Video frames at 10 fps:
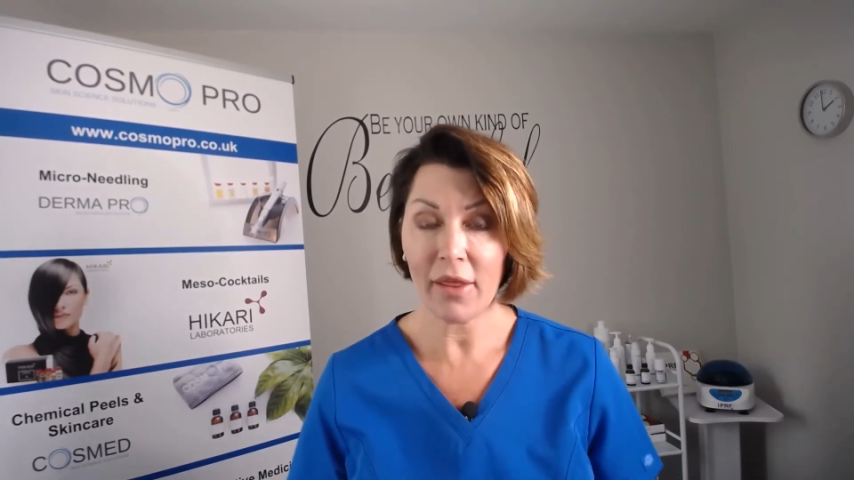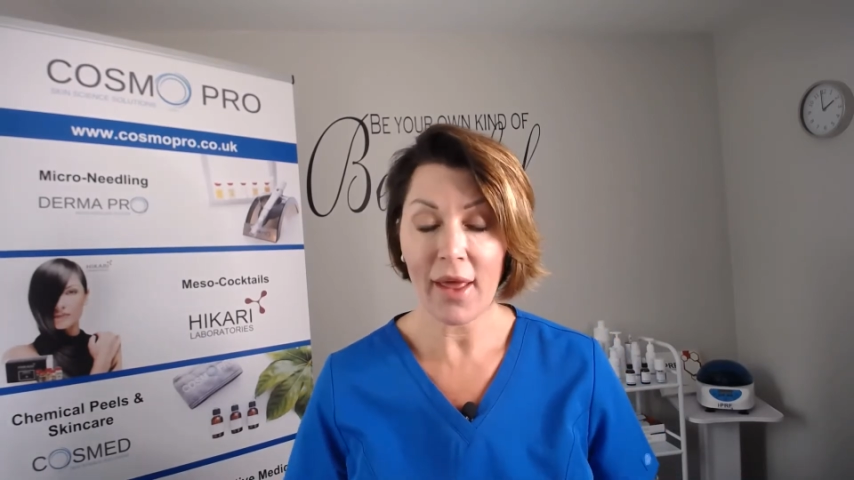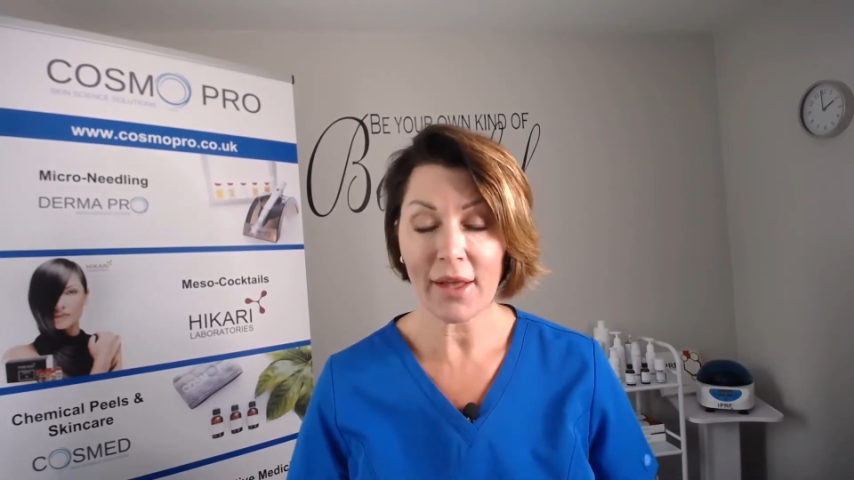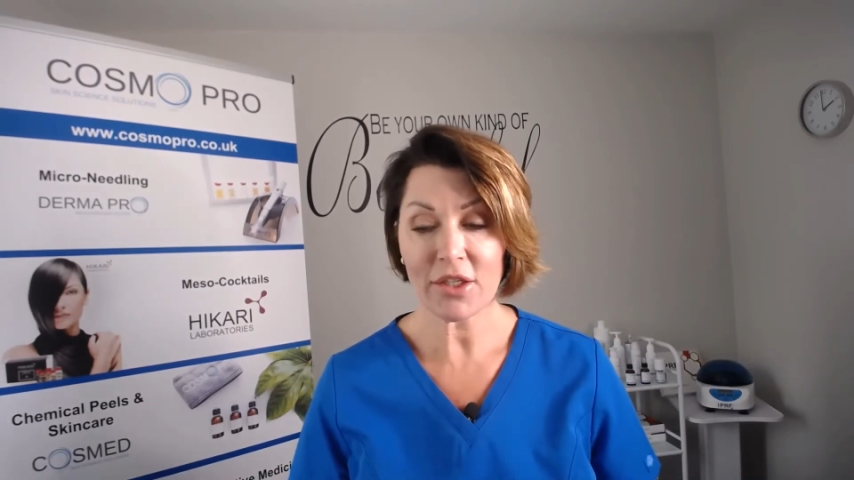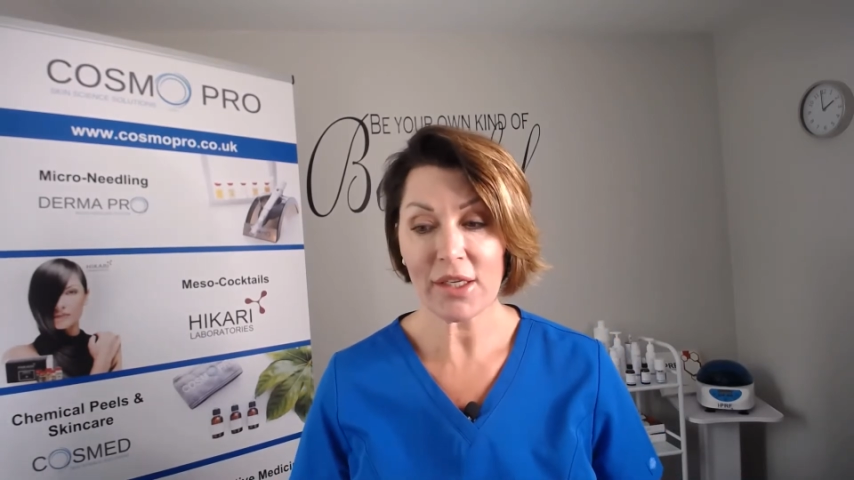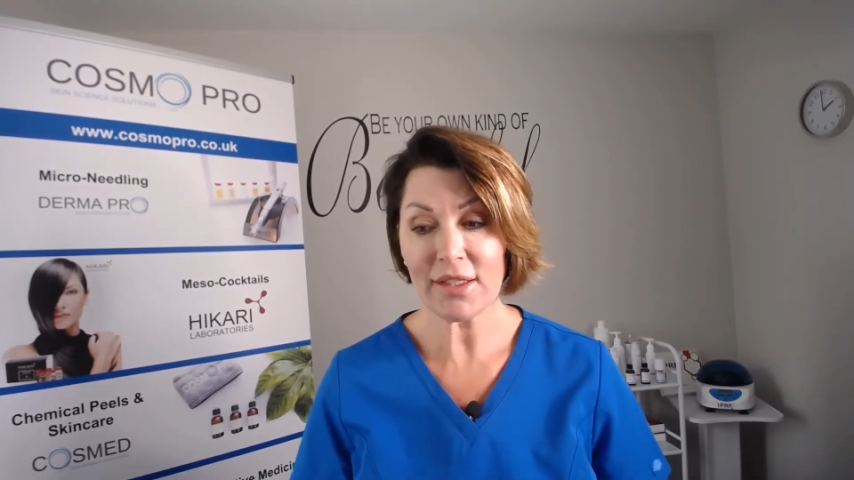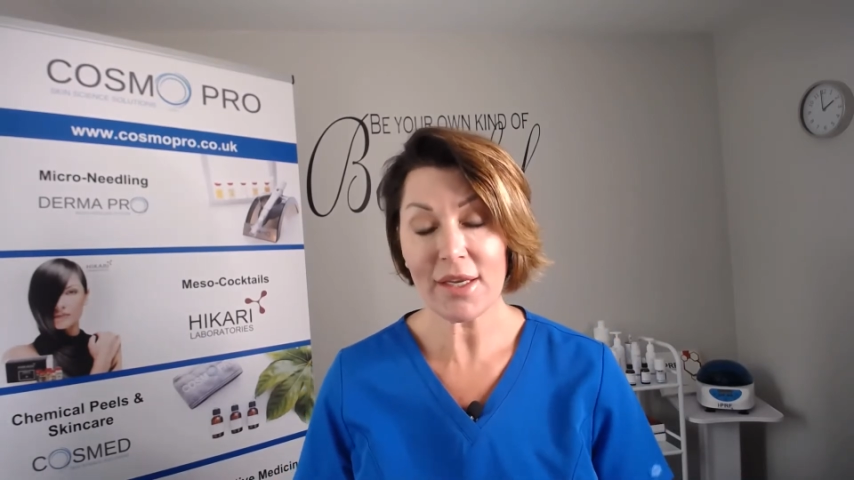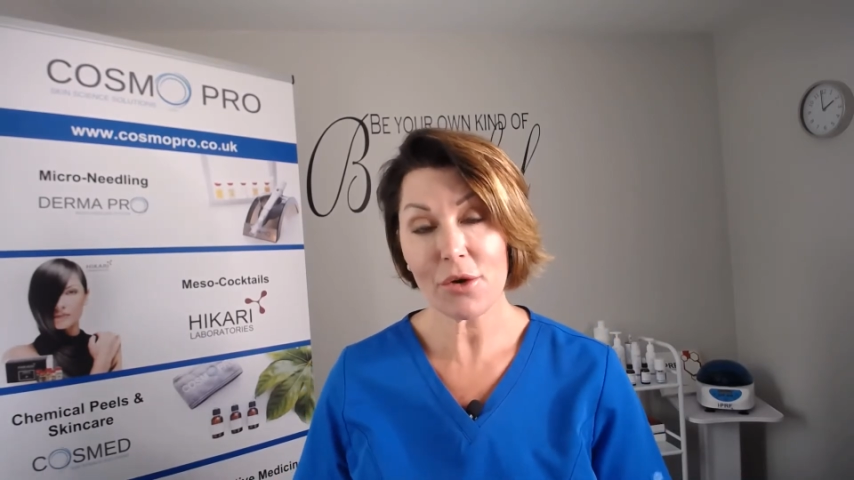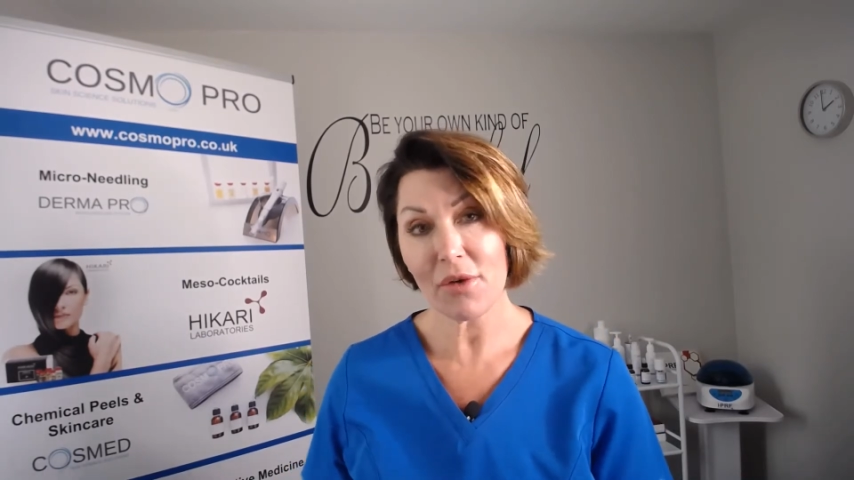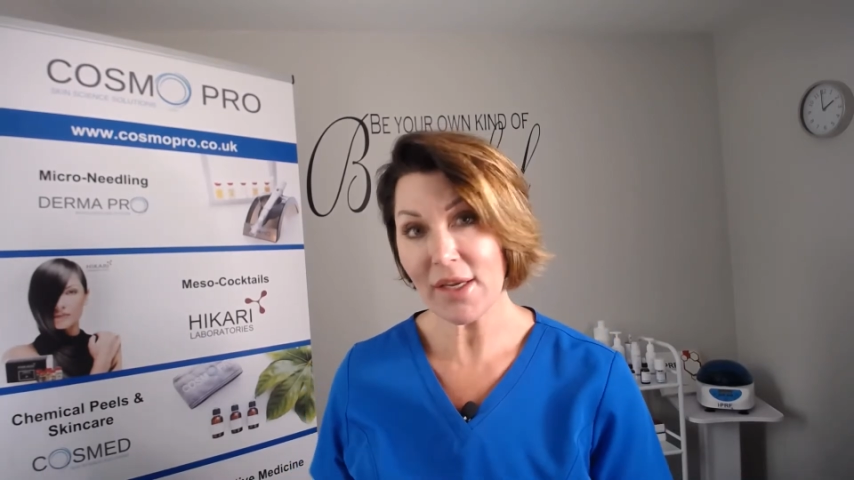they actually
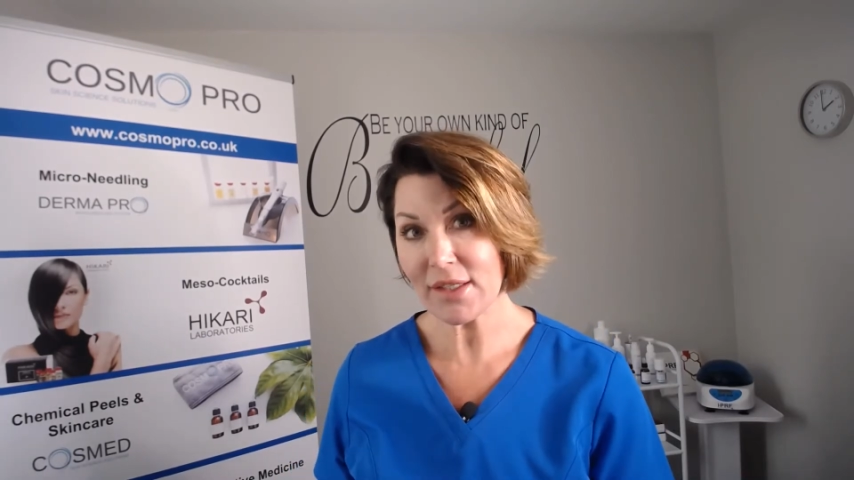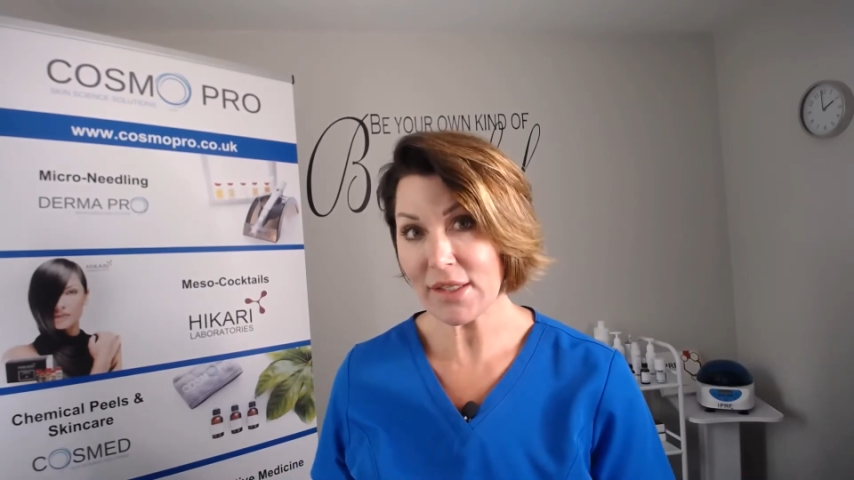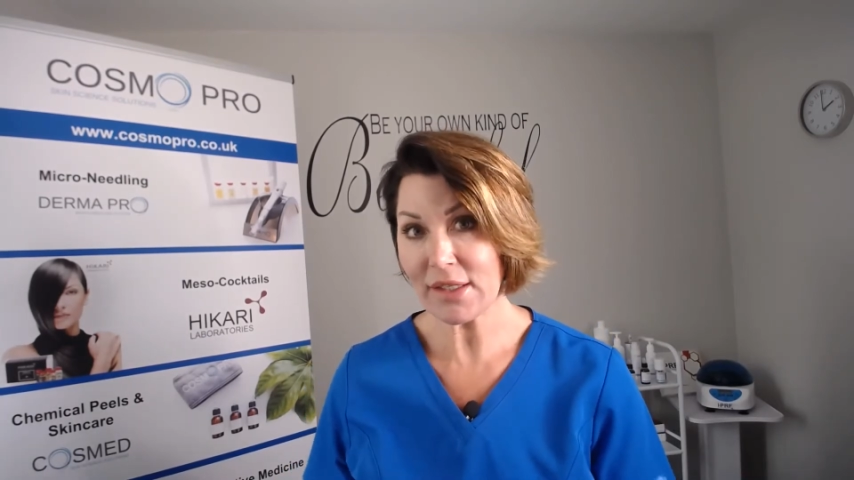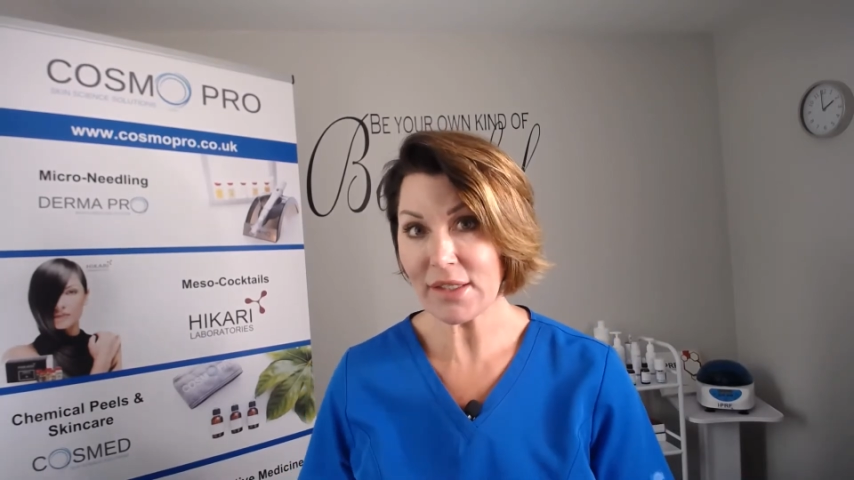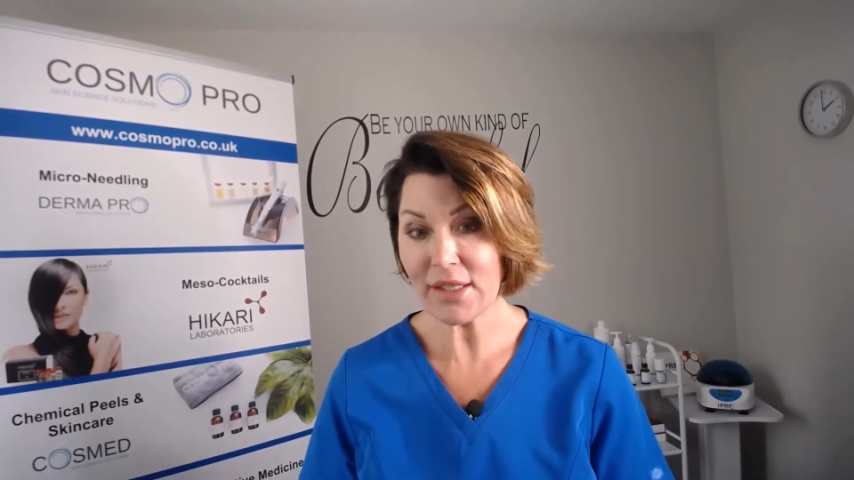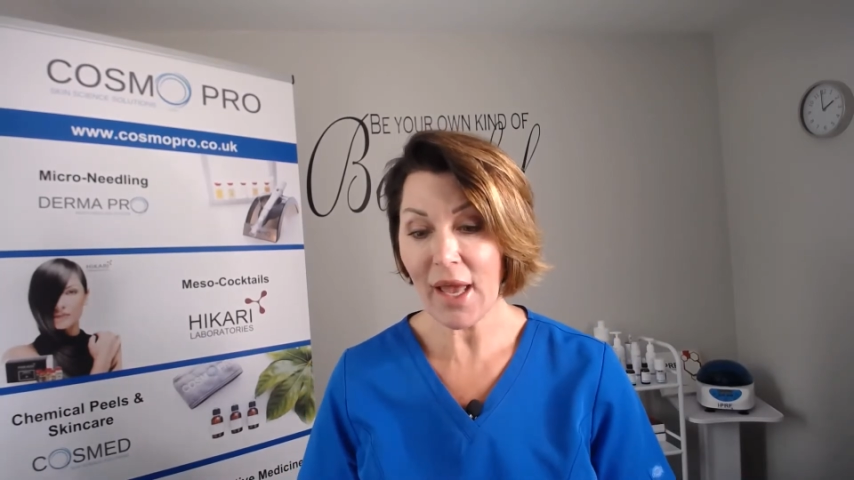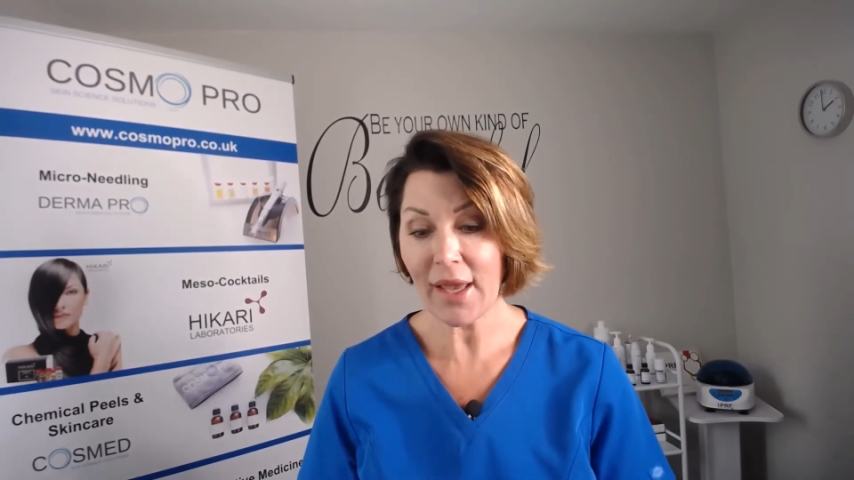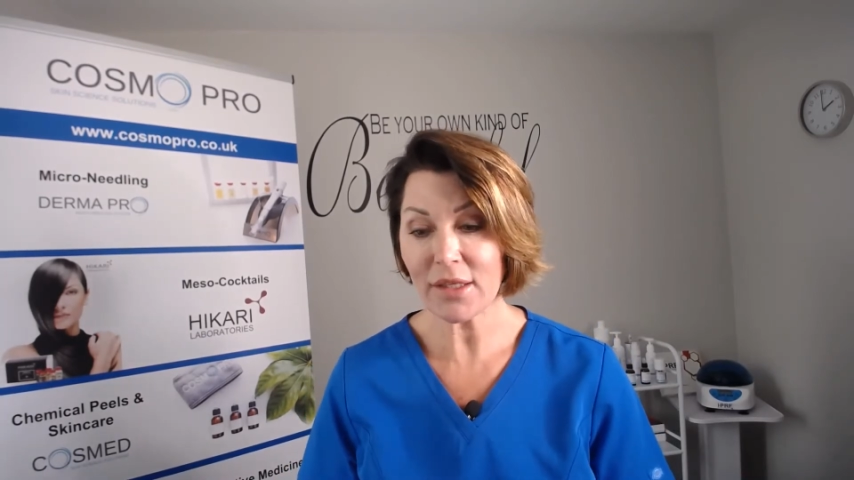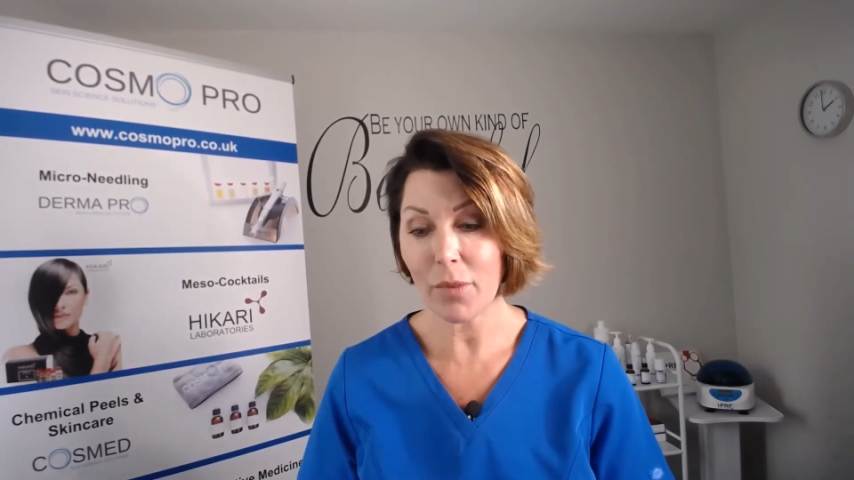decrease in size.